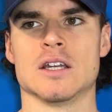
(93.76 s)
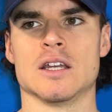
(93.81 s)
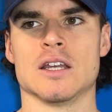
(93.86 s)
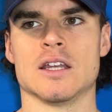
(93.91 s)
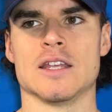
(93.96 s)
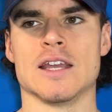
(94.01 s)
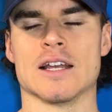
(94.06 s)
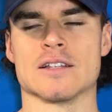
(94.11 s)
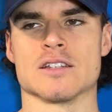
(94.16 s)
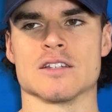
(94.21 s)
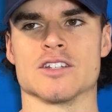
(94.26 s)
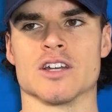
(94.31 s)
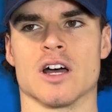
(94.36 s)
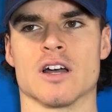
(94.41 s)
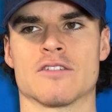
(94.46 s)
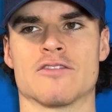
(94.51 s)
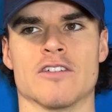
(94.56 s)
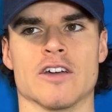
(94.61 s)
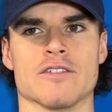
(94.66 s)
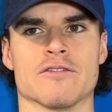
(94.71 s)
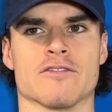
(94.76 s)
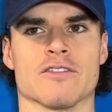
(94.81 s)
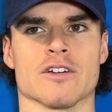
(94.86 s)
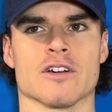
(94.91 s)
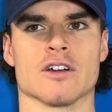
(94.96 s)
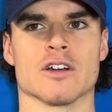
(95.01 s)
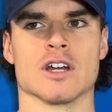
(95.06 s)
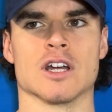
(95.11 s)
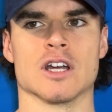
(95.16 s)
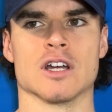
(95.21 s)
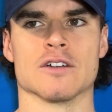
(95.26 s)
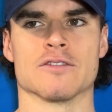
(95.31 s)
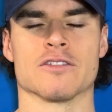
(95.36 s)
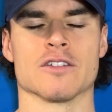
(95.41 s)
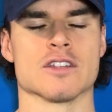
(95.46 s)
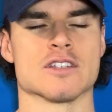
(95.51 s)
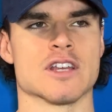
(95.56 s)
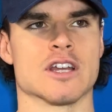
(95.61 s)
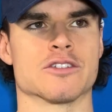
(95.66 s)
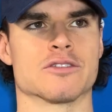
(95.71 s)
Yeah, it's a dogfight for
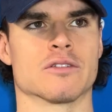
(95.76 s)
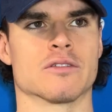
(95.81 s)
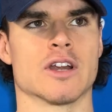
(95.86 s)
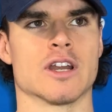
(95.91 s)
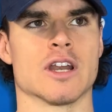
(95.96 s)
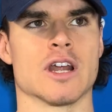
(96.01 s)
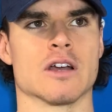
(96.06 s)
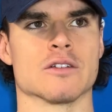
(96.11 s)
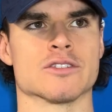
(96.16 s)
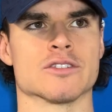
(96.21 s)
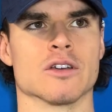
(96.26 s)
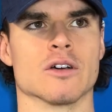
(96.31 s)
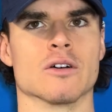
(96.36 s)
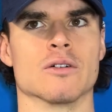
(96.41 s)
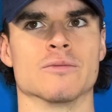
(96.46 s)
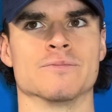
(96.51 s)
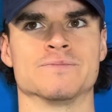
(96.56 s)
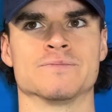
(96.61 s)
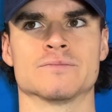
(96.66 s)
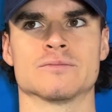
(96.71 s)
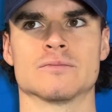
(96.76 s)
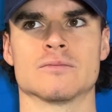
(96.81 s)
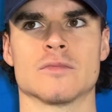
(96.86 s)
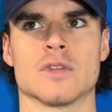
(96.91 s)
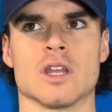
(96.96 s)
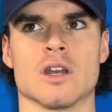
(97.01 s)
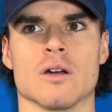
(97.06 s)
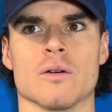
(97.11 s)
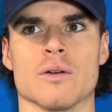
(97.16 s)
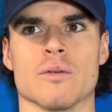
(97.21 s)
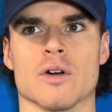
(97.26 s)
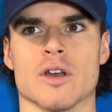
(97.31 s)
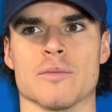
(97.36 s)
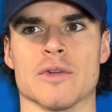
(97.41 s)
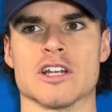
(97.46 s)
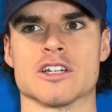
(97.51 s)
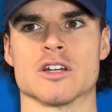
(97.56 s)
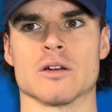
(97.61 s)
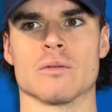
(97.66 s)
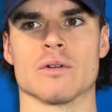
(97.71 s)
the Central right now. So, you know, we want to
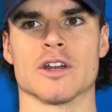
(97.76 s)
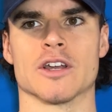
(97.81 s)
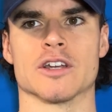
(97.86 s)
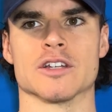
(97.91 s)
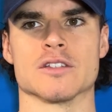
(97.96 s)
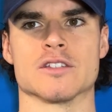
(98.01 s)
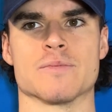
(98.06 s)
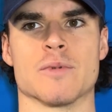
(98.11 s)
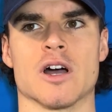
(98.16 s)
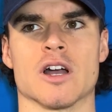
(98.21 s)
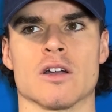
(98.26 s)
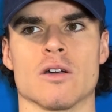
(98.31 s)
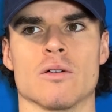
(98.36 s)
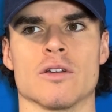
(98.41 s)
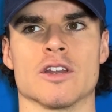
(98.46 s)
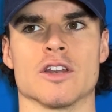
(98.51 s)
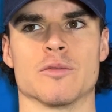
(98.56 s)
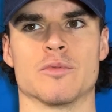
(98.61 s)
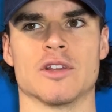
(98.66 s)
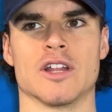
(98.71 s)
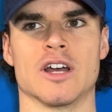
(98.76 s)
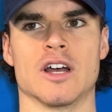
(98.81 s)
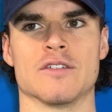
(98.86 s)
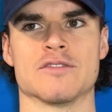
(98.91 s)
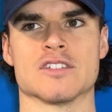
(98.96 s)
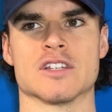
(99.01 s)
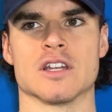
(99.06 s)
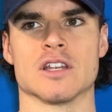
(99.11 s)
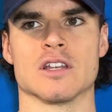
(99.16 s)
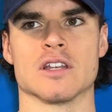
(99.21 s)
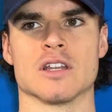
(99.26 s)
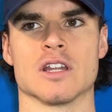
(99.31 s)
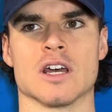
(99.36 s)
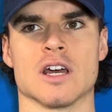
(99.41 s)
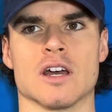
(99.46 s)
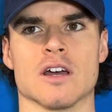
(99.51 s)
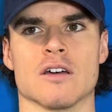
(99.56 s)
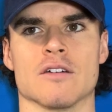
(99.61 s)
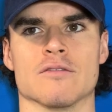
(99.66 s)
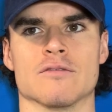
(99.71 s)
make sure we're in a good spot going into playoffs and
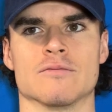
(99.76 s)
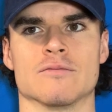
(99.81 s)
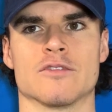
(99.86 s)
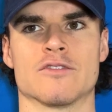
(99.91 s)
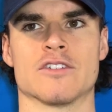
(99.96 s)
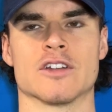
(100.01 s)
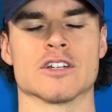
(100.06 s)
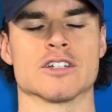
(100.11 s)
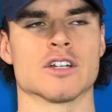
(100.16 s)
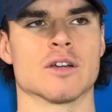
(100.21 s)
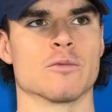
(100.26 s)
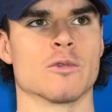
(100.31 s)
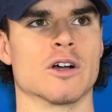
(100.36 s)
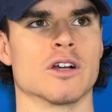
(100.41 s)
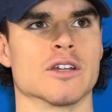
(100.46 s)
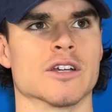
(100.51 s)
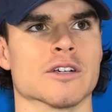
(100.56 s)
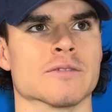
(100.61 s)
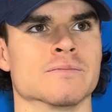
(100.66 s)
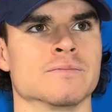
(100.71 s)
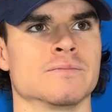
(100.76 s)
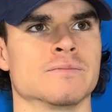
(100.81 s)
finish up well here.